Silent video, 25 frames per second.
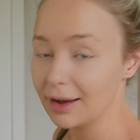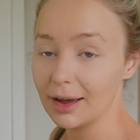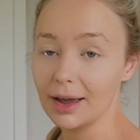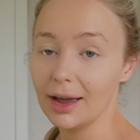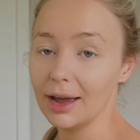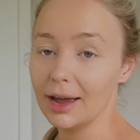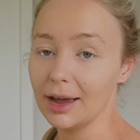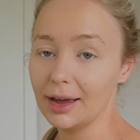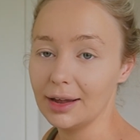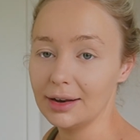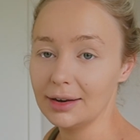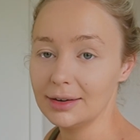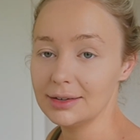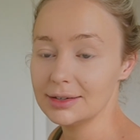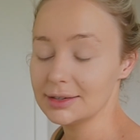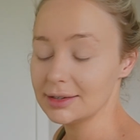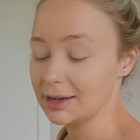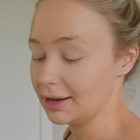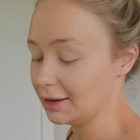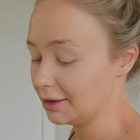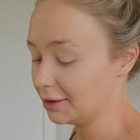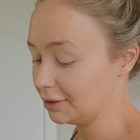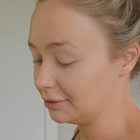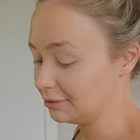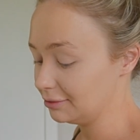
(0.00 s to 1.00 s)
And
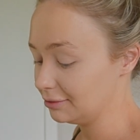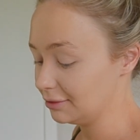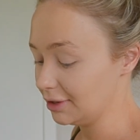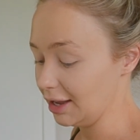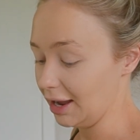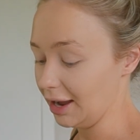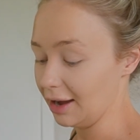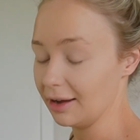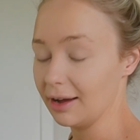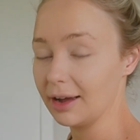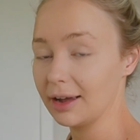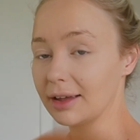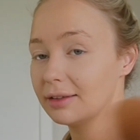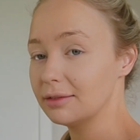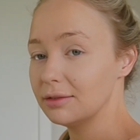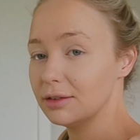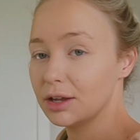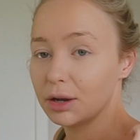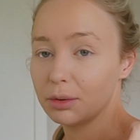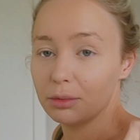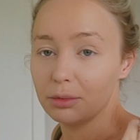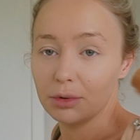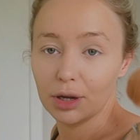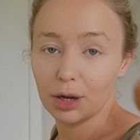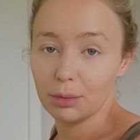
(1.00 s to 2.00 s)
yeah,
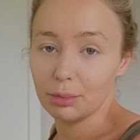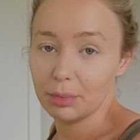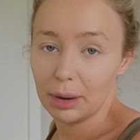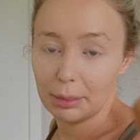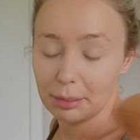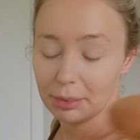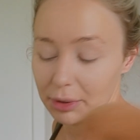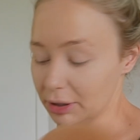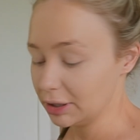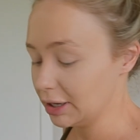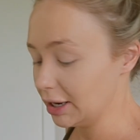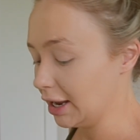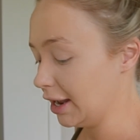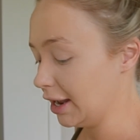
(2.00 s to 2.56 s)
you pop it on your